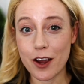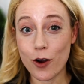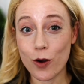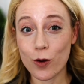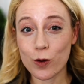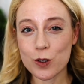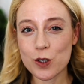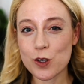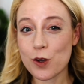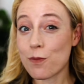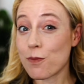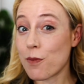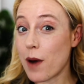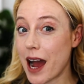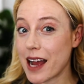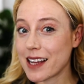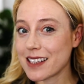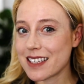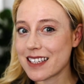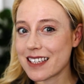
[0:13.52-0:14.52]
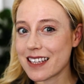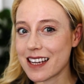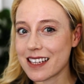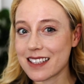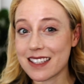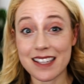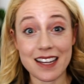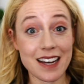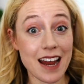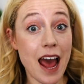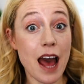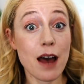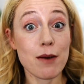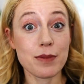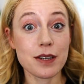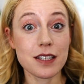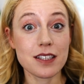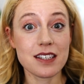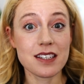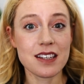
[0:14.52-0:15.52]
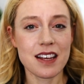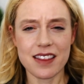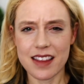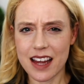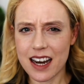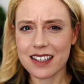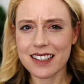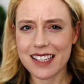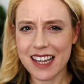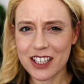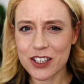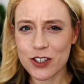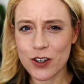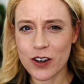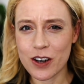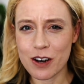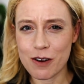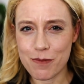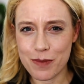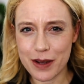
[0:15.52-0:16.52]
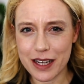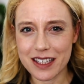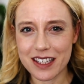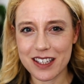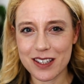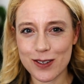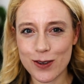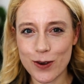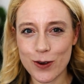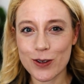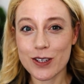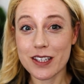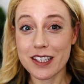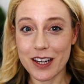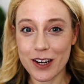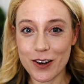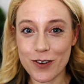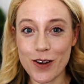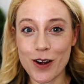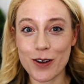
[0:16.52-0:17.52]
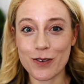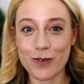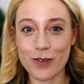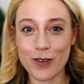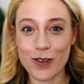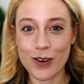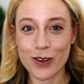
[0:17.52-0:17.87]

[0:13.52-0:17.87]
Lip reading: there are also mindsets and habits that I'll touch on in a bit, so stick around for